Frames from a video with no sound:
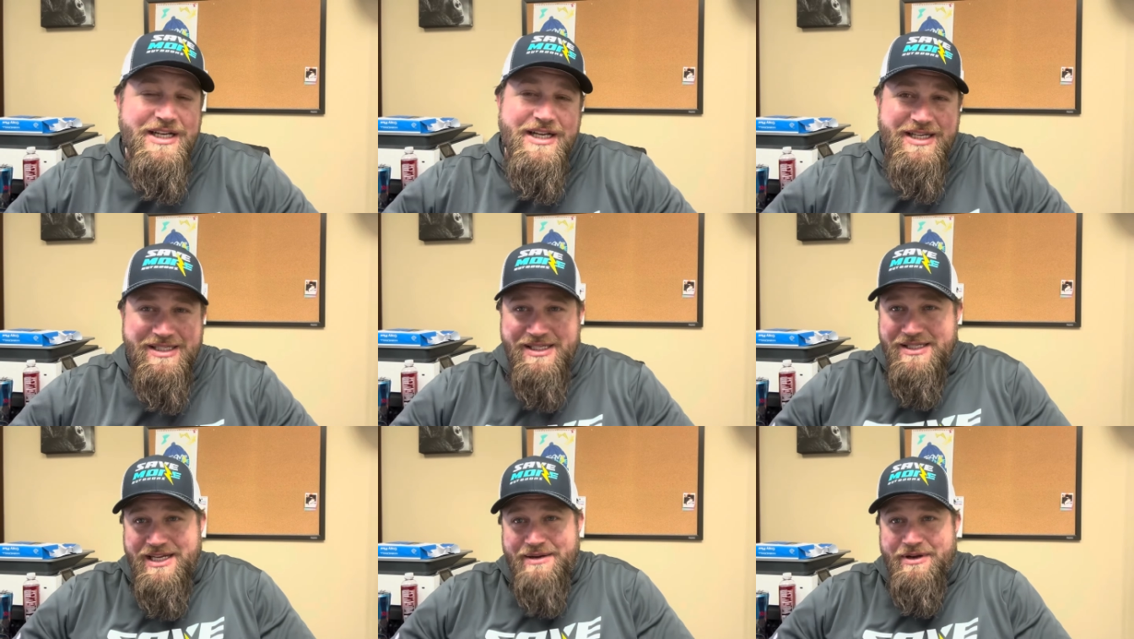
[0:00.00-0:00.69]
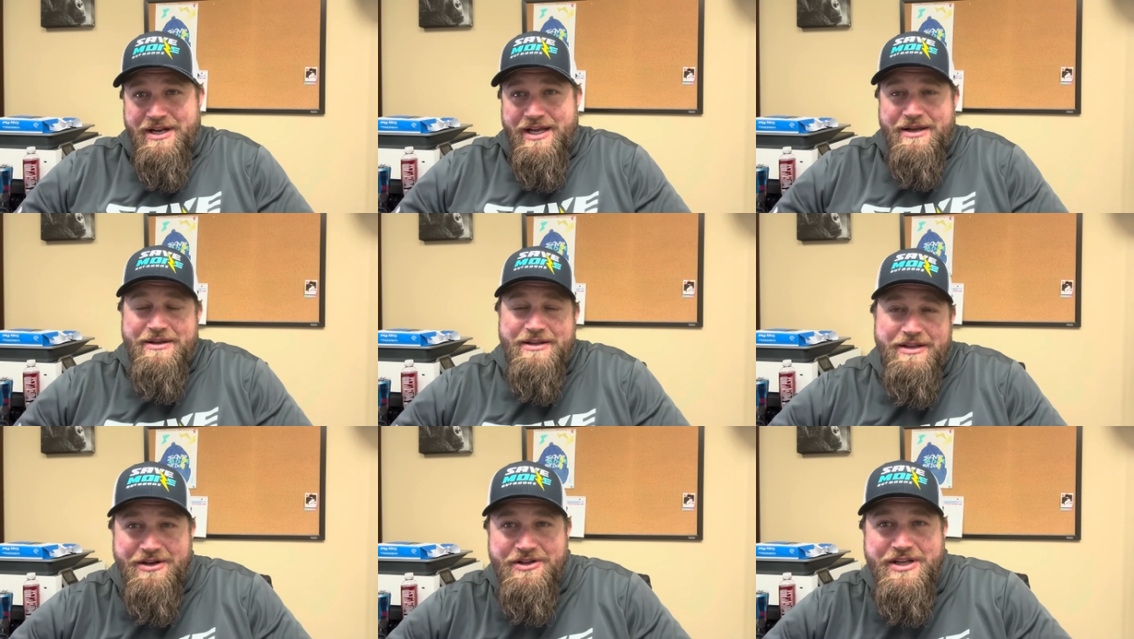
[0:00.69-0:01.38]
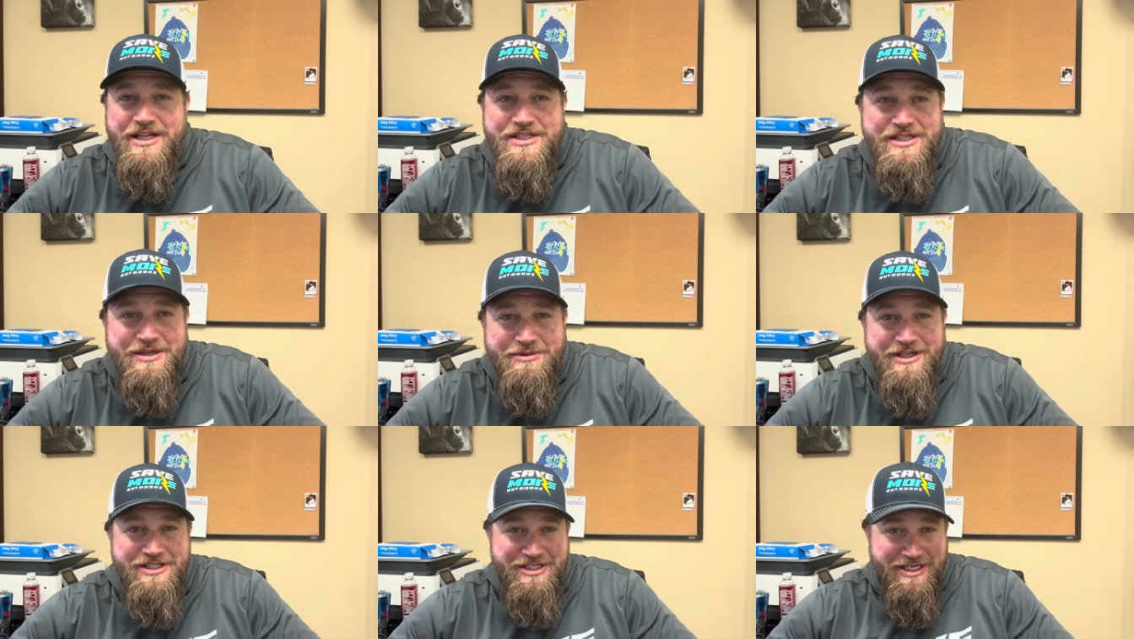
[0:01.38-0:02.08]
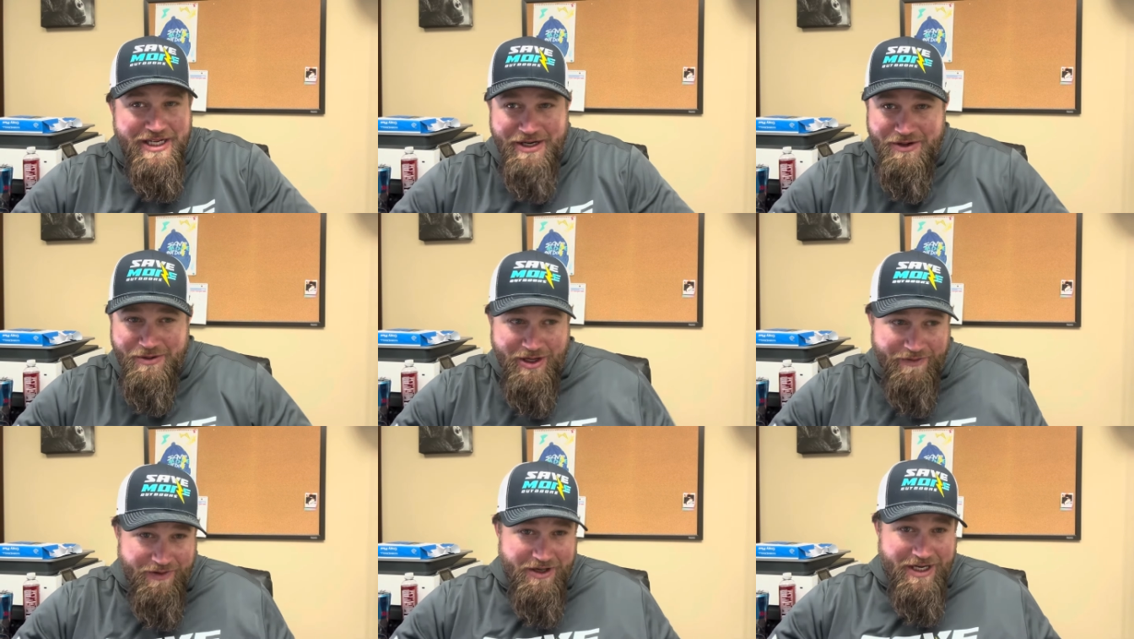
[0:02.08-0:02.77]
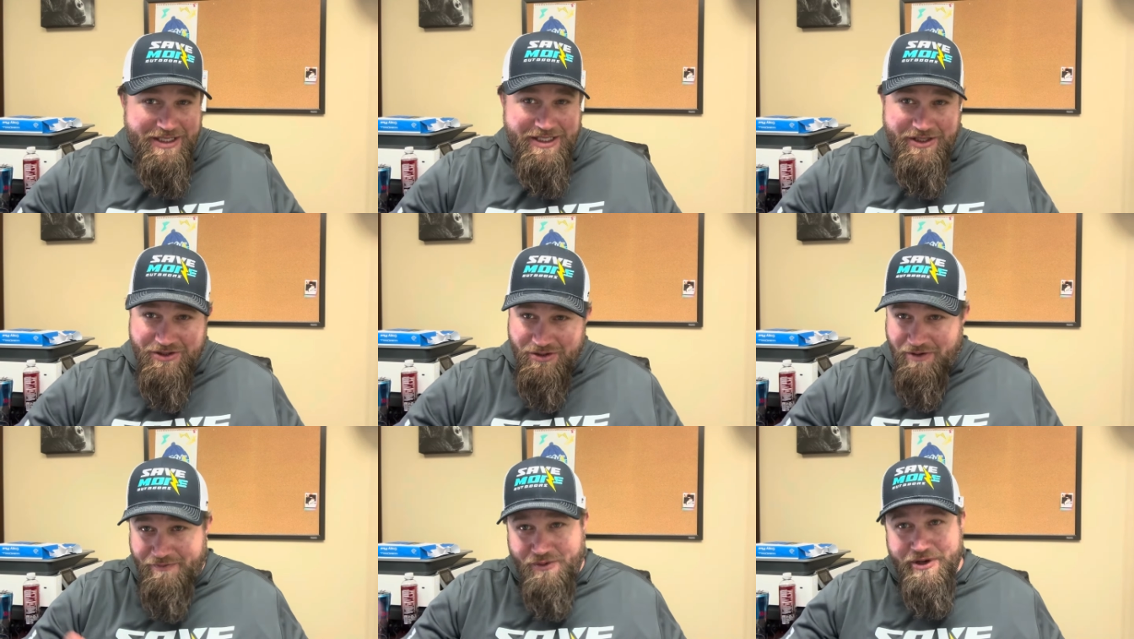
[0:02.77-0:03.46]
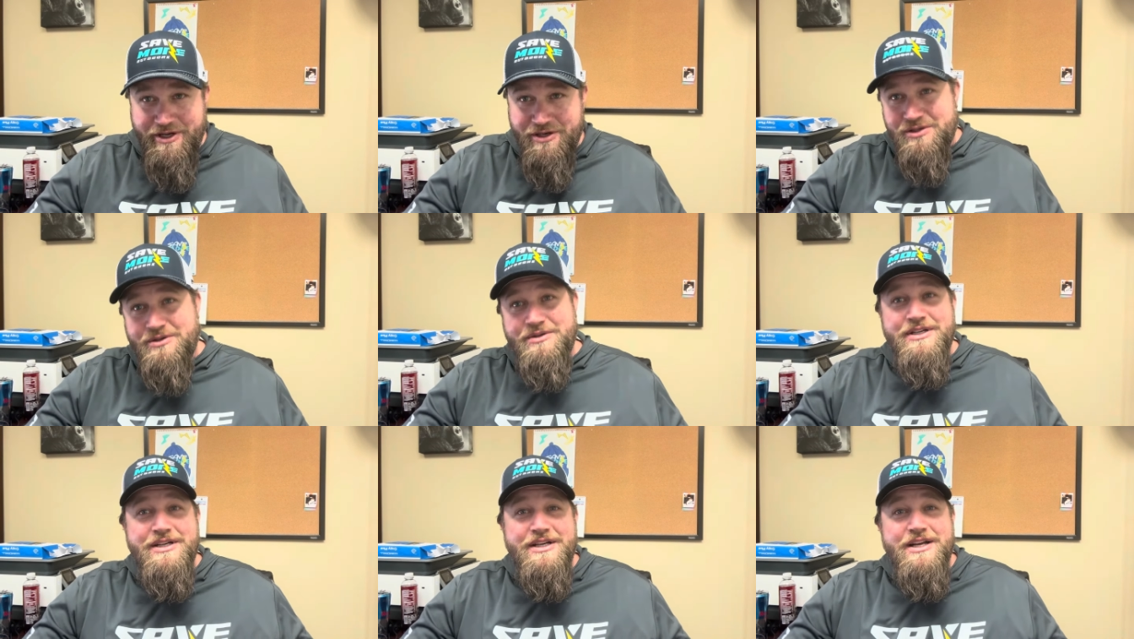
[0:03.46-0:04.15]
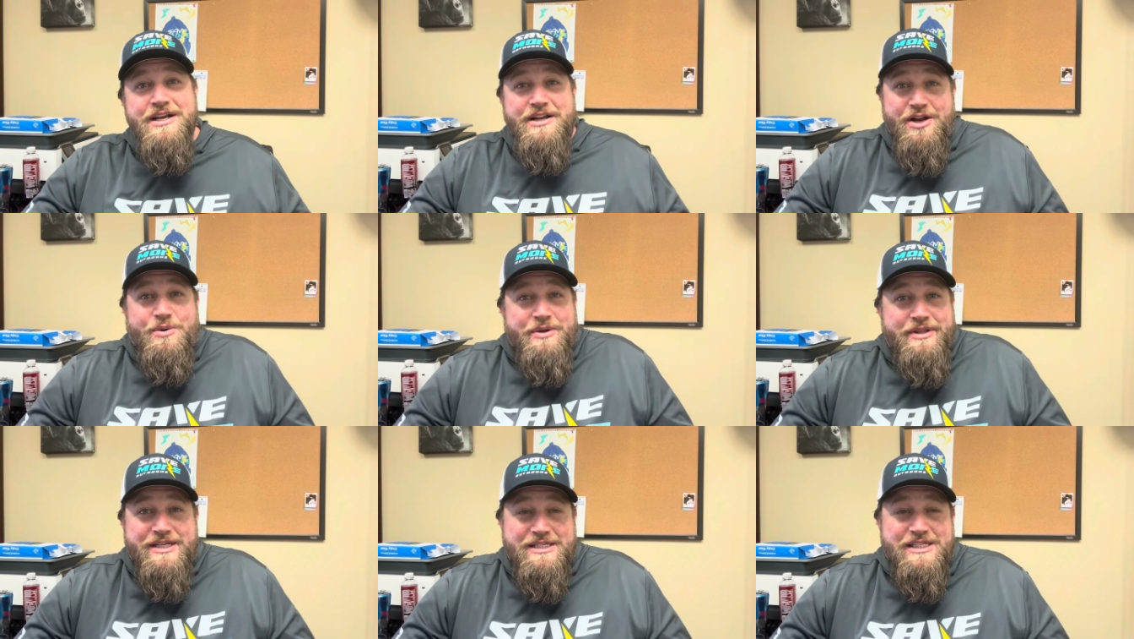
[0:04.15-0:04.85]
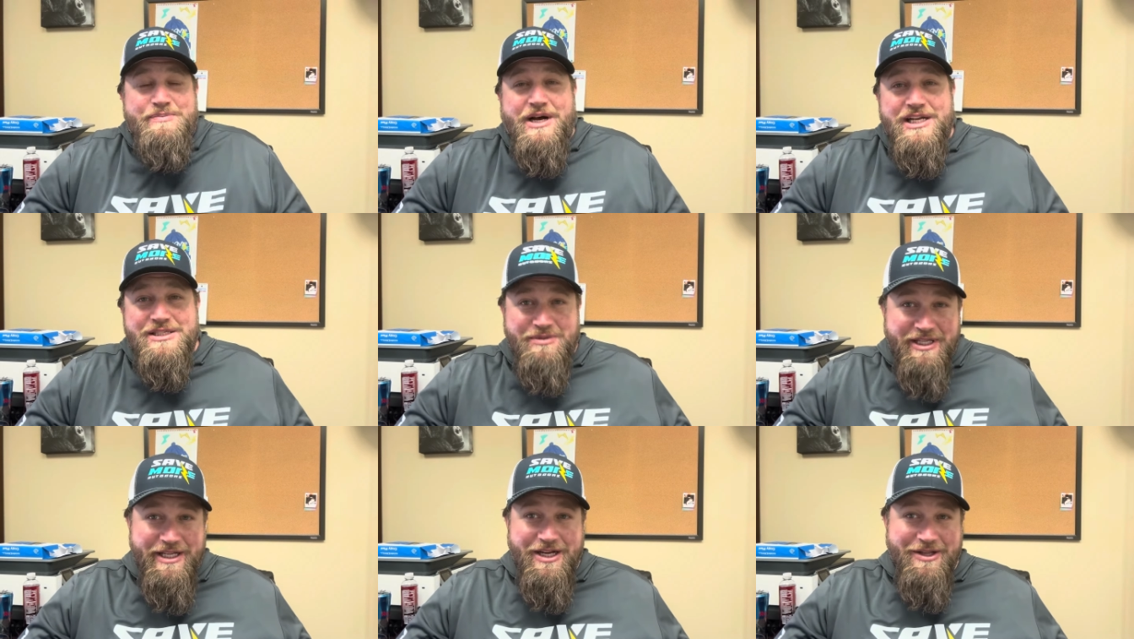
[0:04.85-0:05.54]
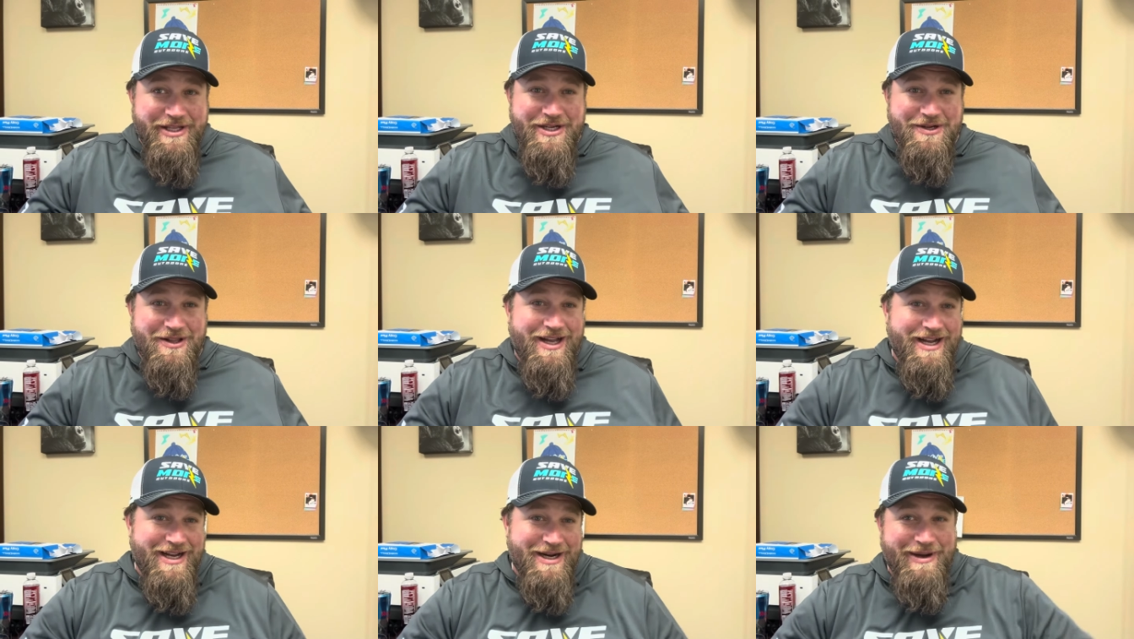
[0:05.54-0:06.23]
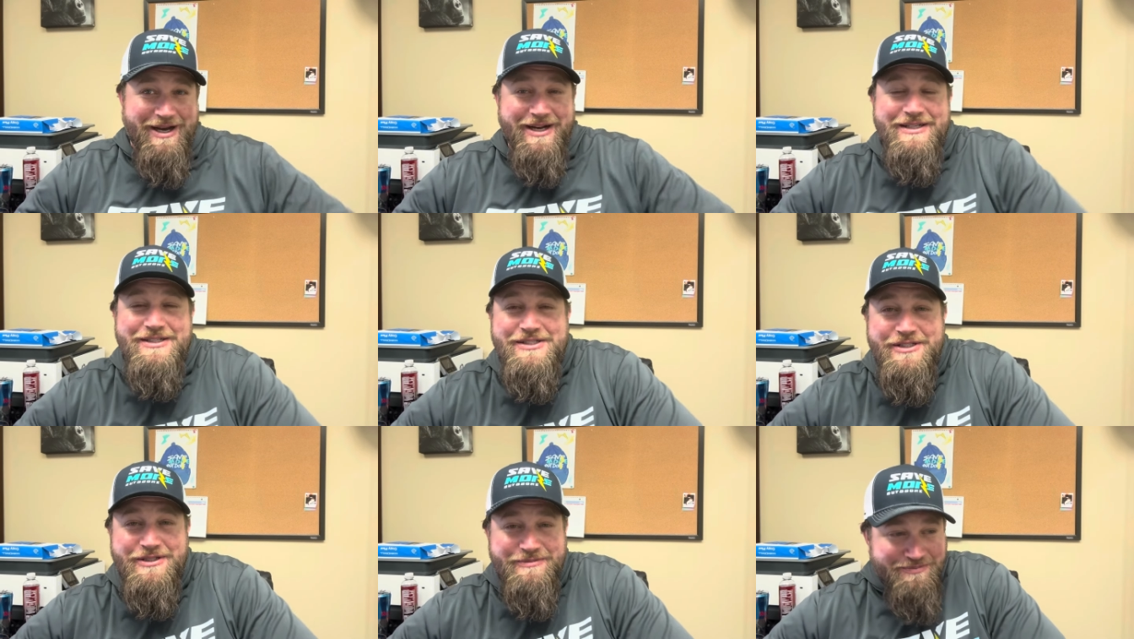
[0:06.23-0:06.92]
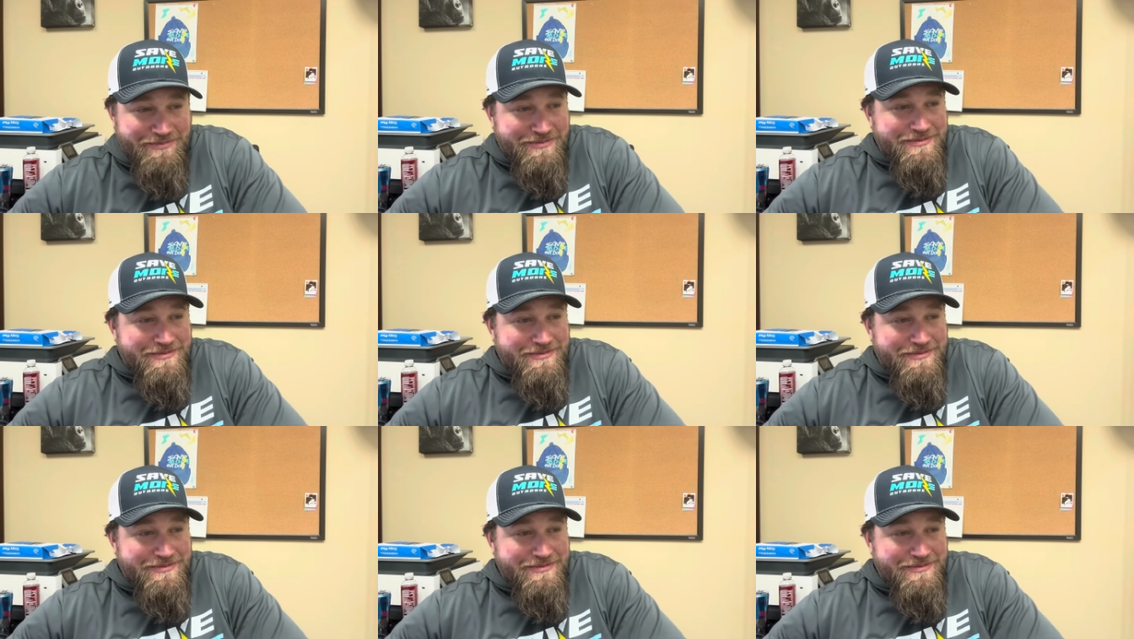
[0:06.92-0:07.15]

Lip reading: It's the same today, you know, you catch a double digit today, no matter if you're 19 years old or 40 years old, no one thinks it's possible. They all think you're lying about it. So